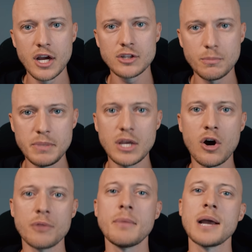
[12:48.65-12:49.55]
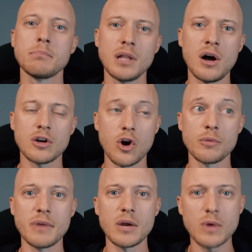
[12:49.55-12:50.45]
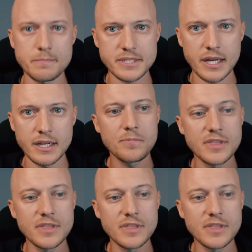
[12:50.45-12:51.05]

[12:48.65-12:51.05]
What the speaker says: to be on my blog, on my website.